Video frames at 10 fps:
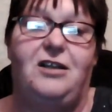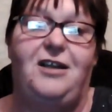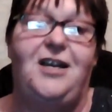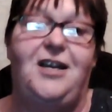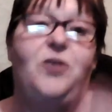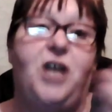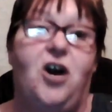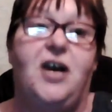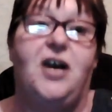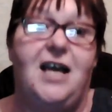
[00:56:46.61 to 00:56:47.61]
you know, you
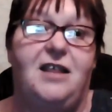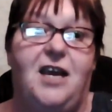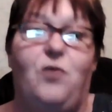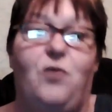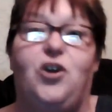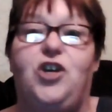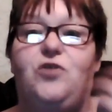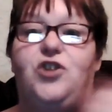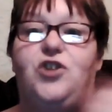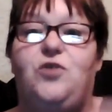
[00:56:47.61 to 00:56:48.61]
can't get there what you
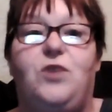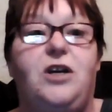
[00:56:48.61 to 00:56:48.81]
used to